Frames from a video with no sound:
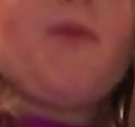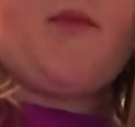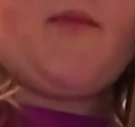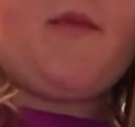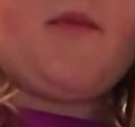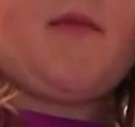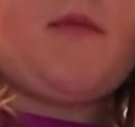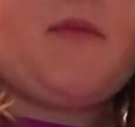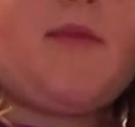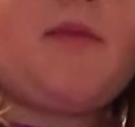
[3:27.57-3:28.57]
So let's do
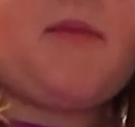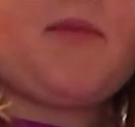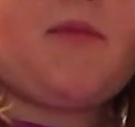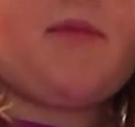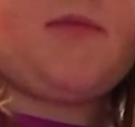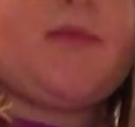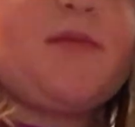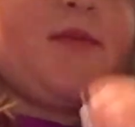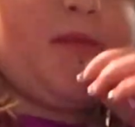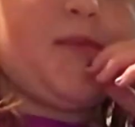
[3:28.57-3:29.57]
the top
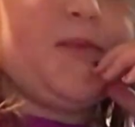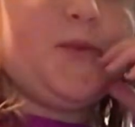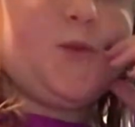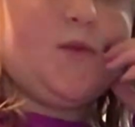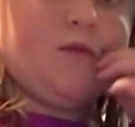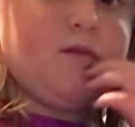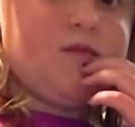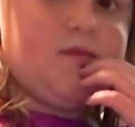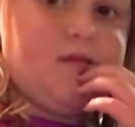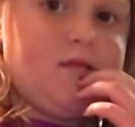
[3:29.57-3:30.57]
green. Do
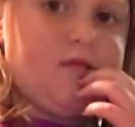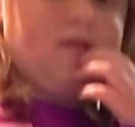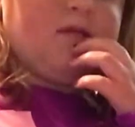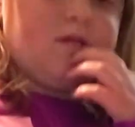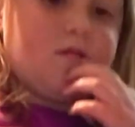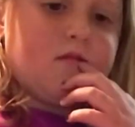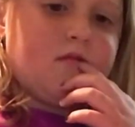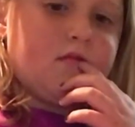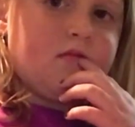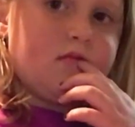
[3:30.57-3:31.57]
you want to do half and
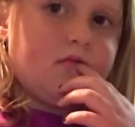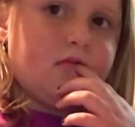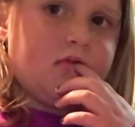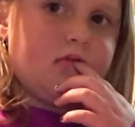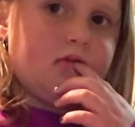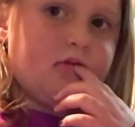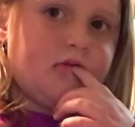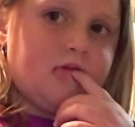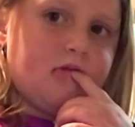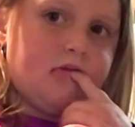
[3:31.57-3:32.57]
half, Lily, or do you
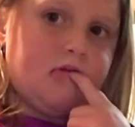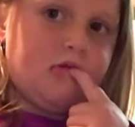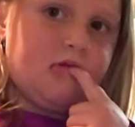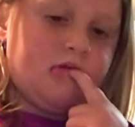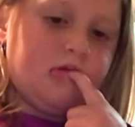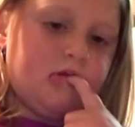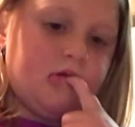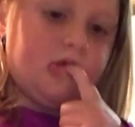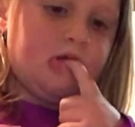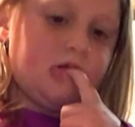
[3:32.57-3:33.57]
want to do
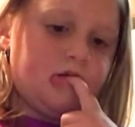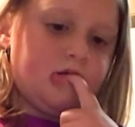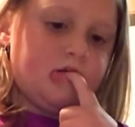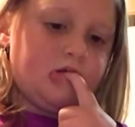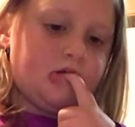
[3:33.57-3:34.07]
like